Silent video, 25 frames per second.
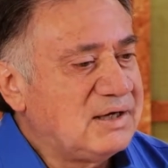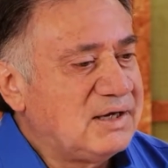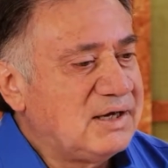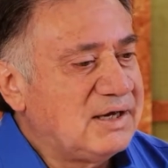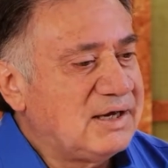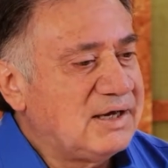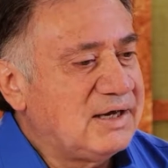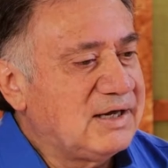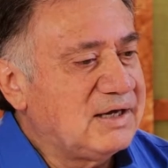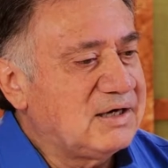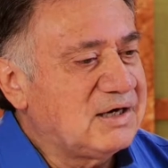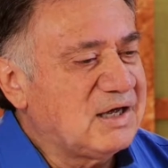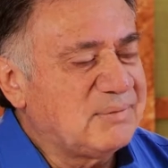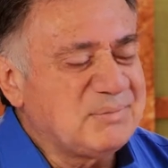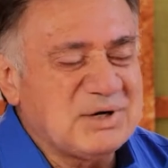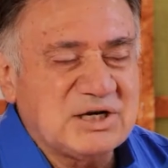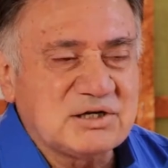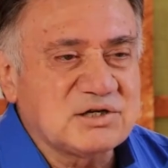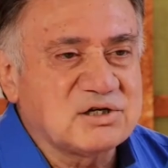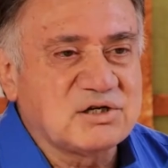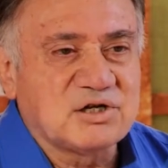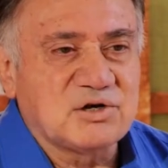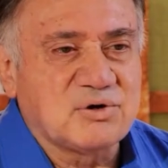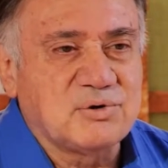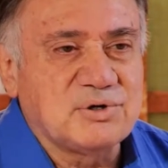and I'm not
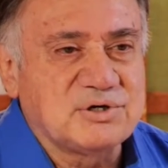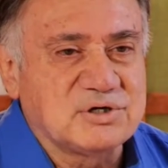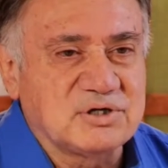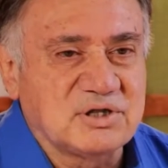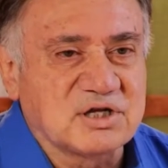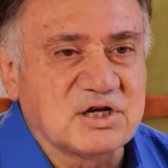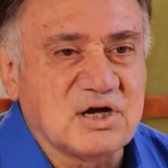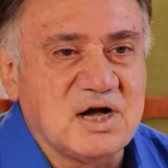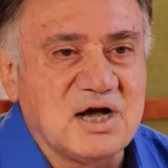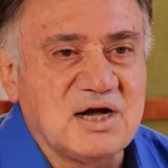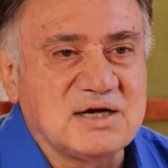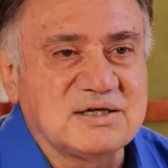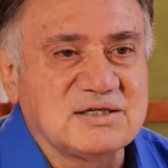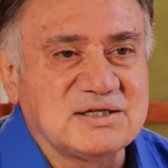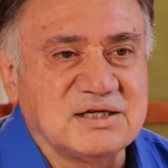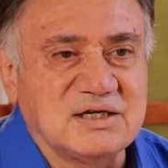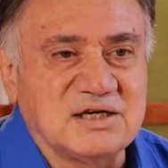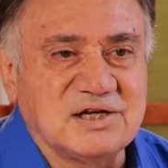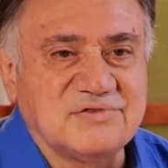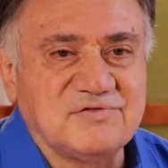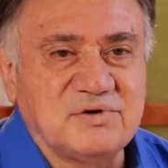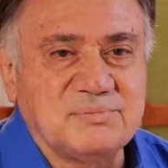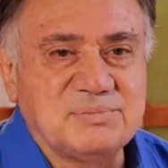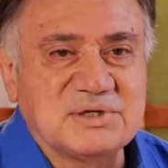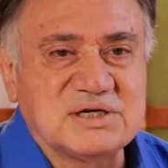going to go into the content
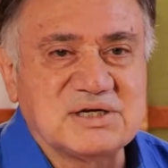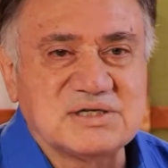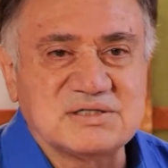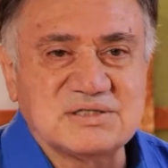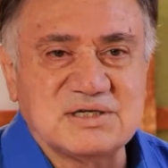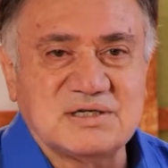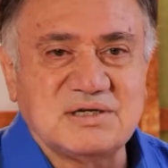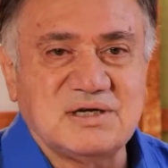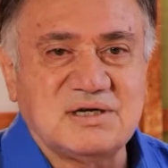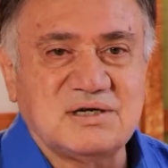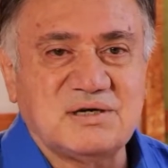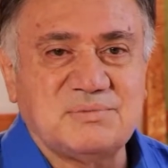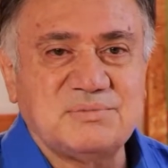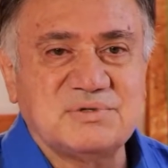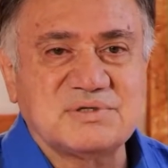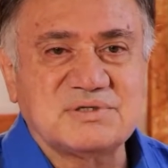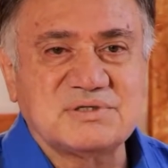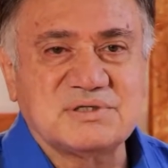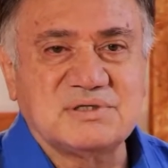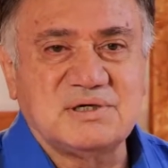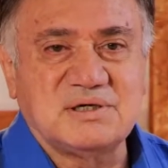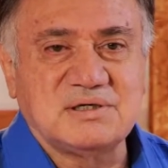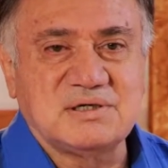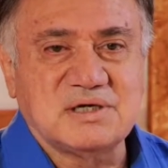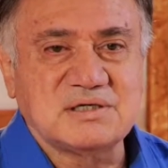of it because it almost
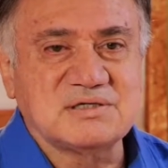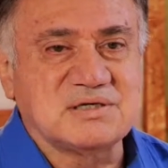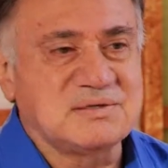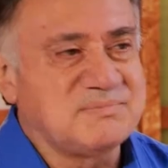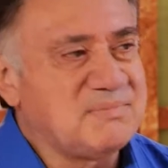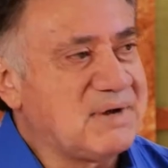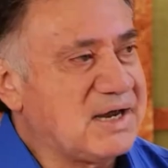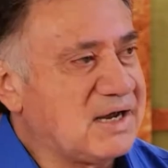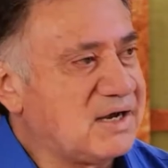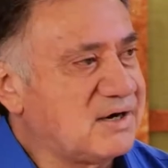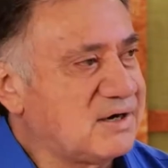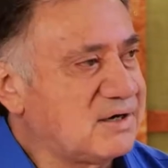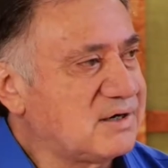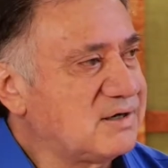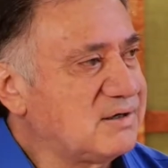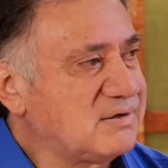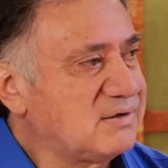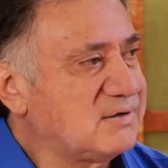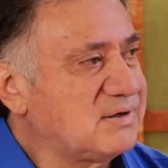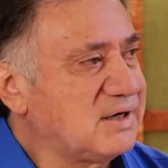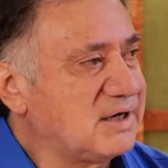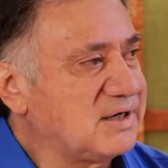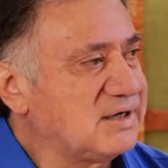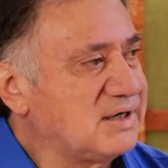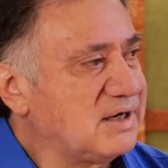doesn't matter
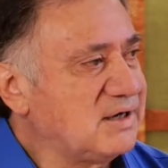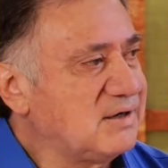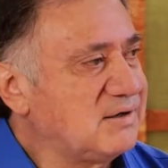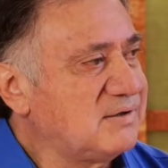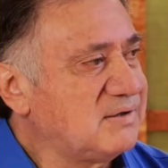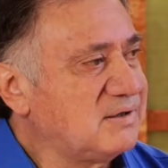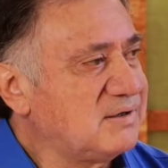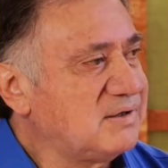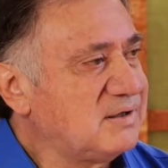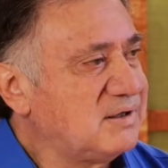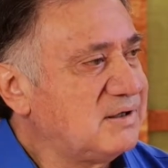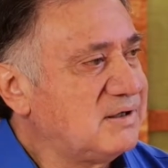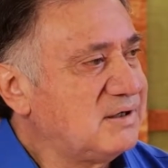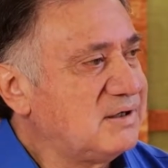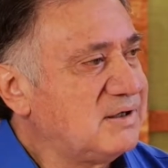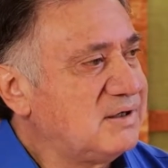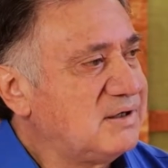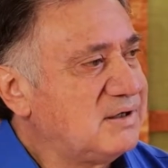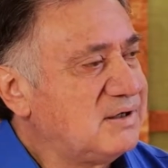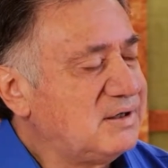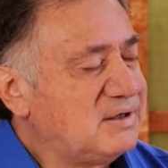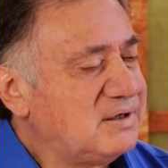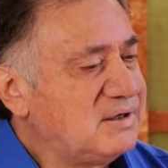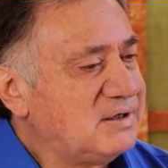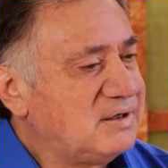right now.
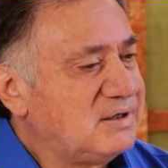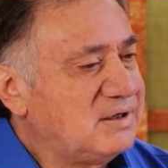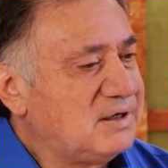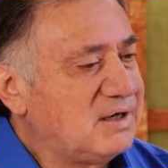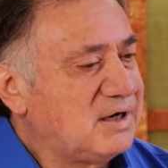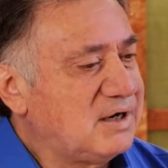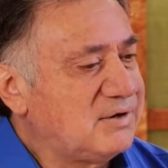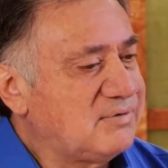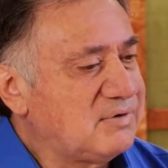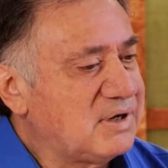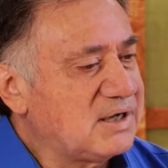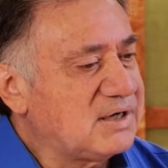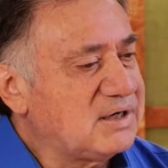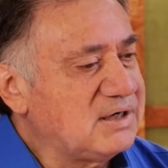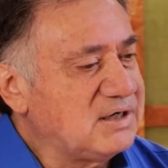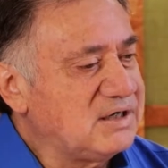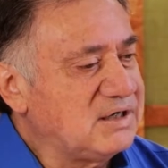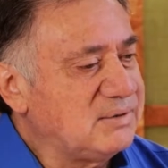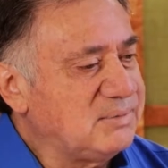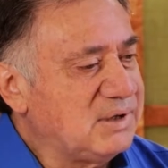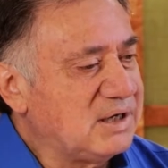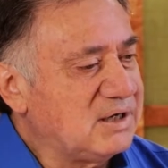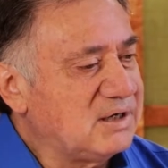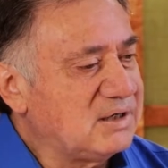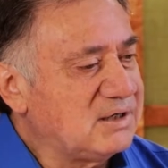I read an
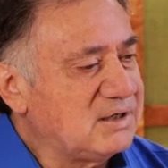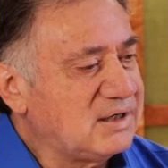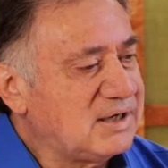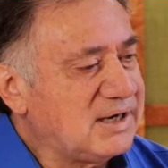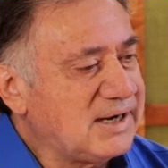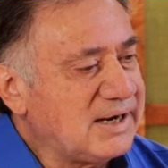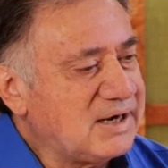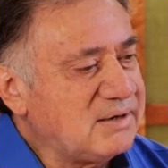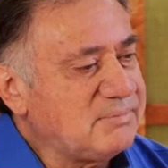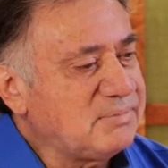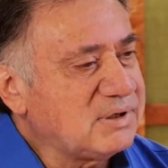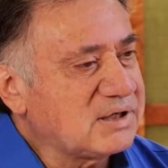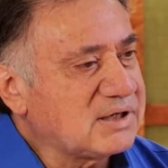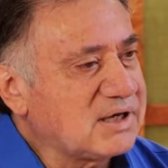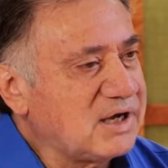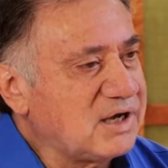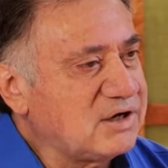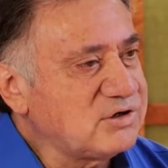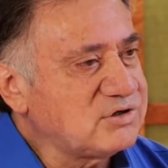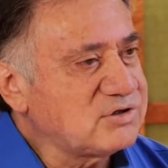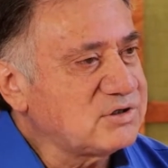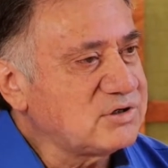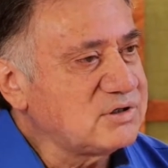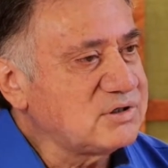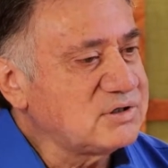email, and it had
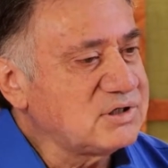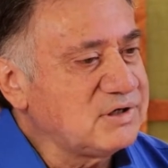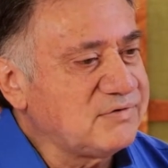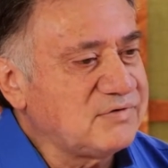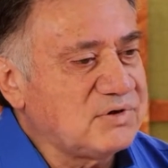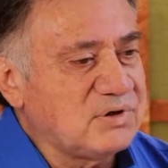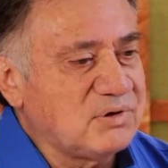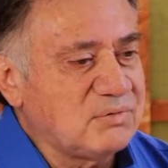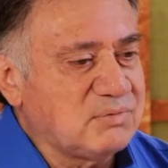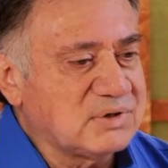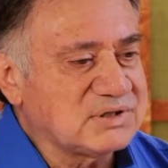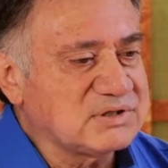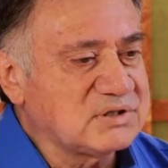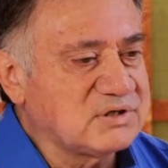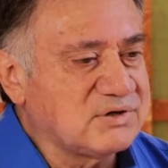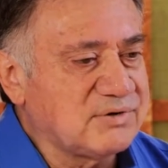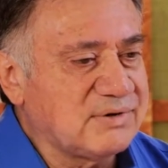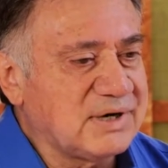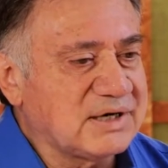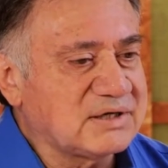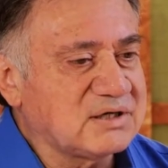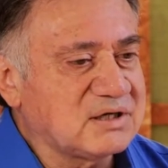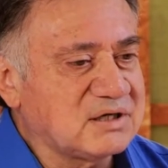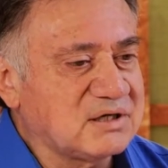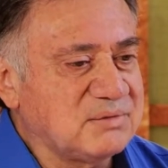implications, even though it wasn't
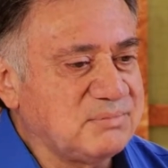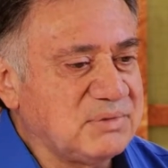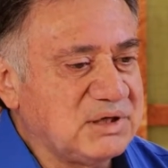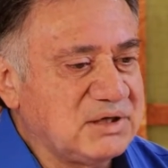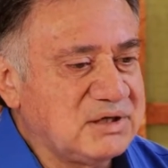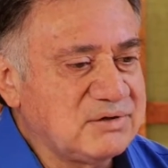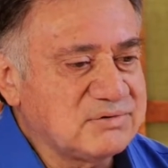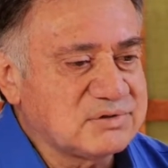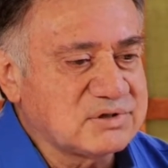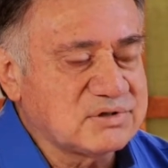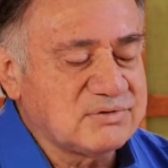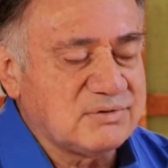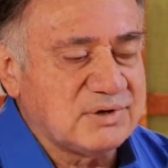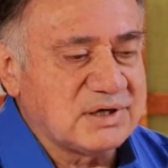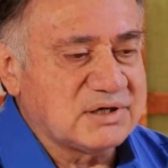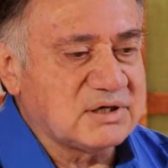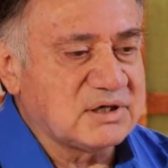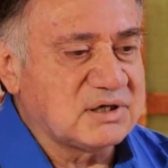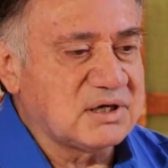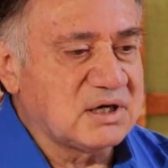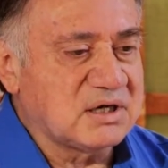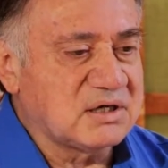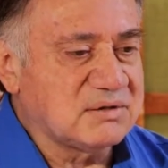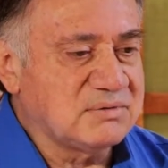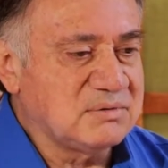directed at me. It was
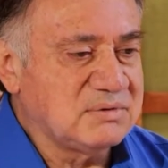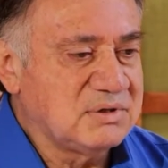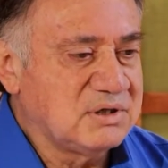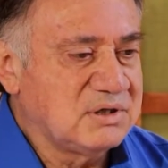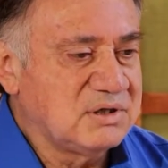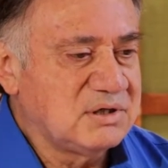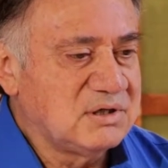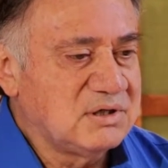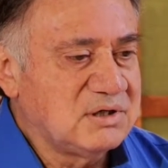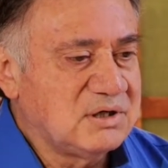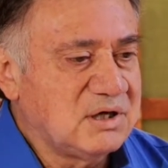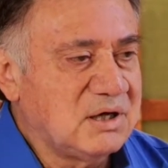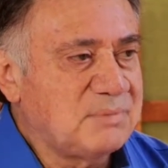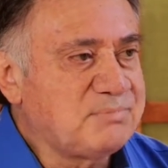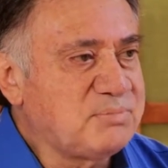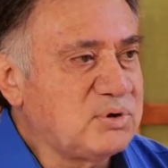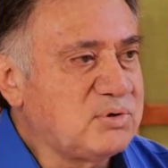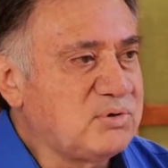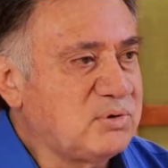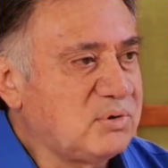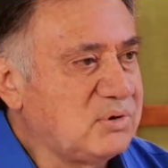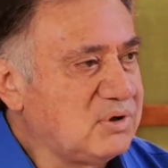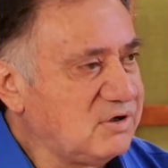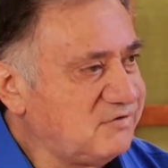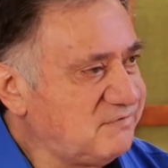directed at a
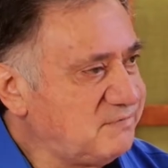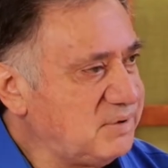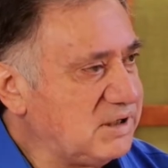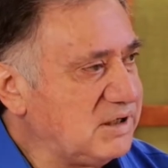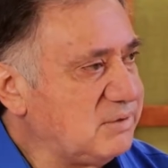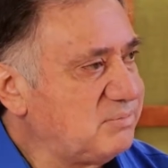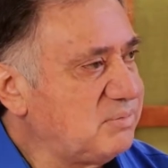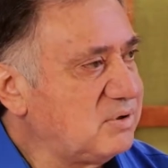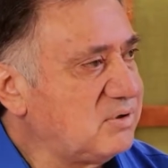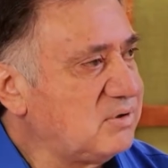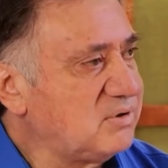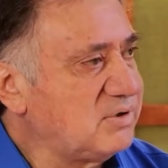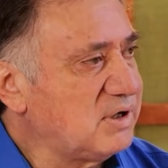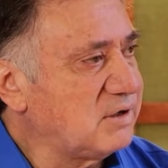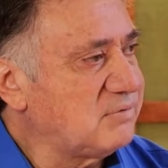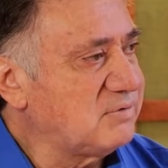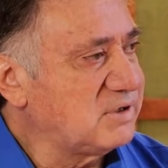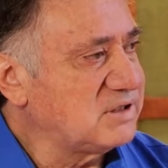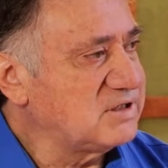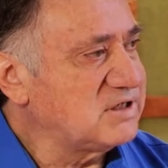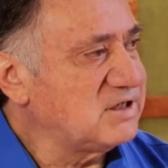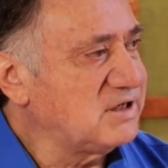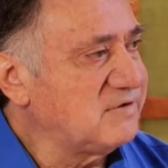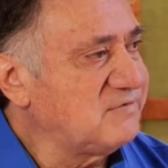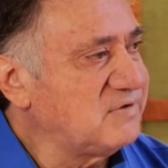pool of people that
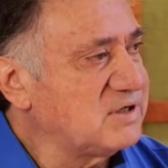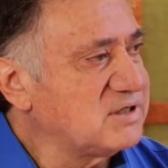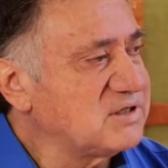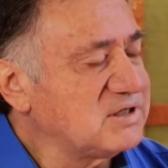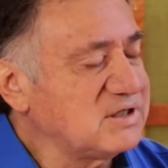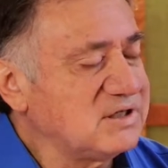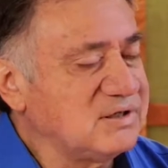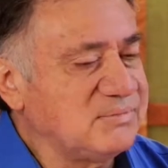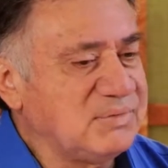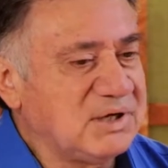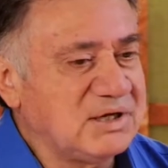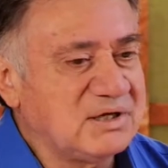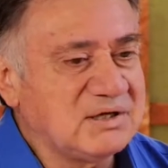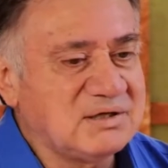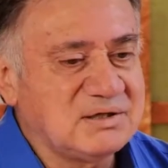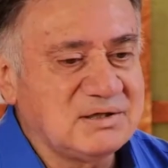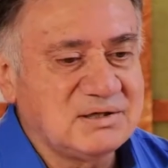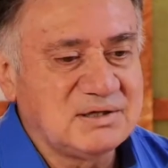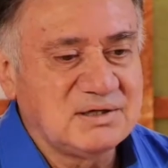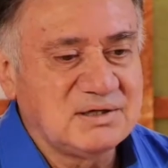received this email.